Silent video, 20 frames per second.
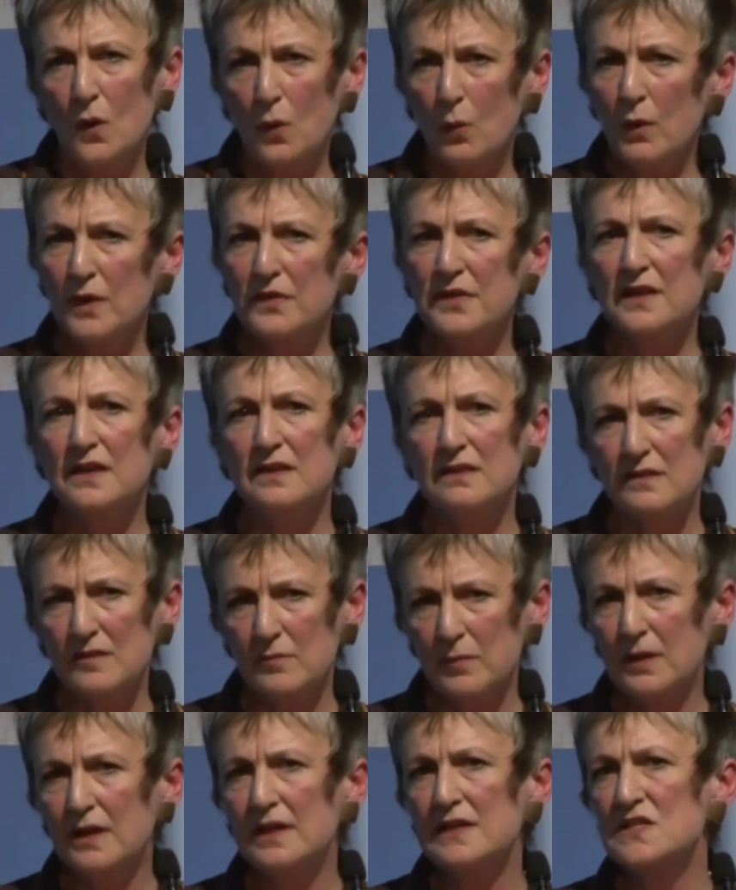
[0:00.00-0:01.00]
within the
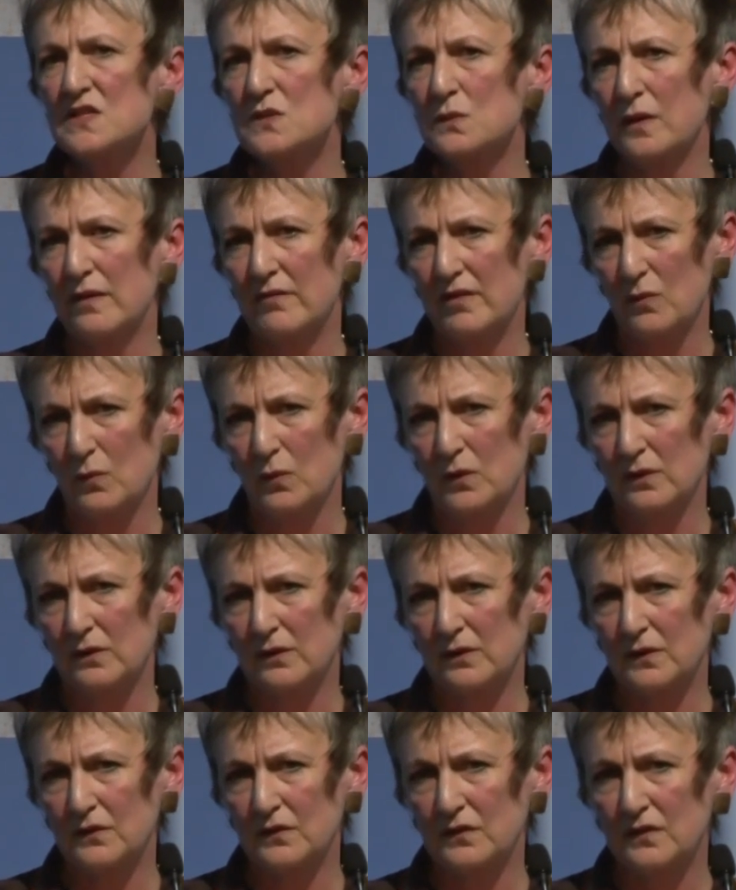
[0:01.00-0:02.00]
place where it
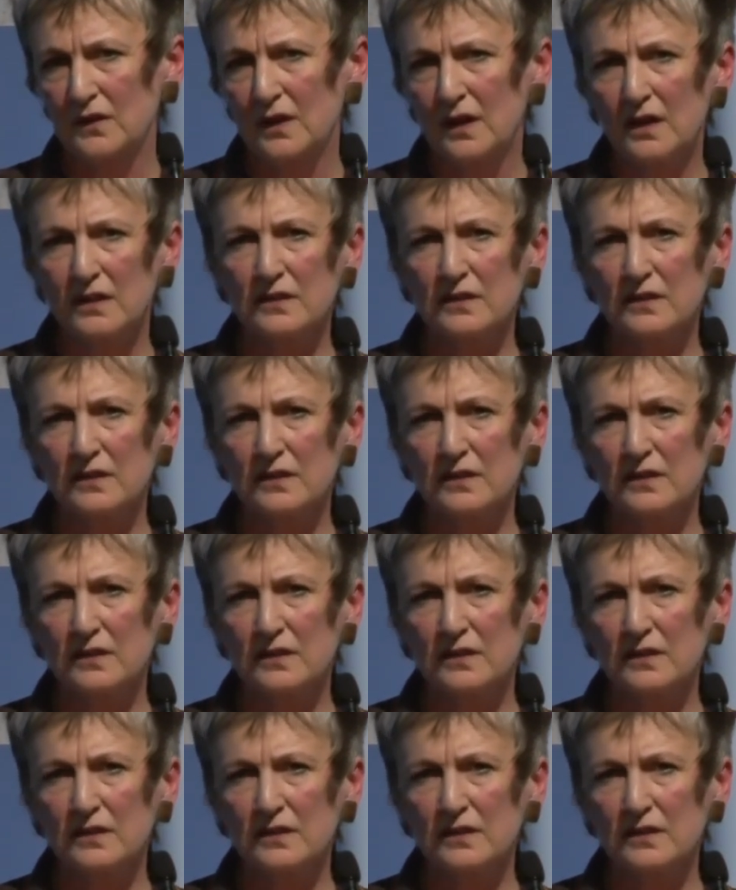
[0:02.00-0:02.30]
works.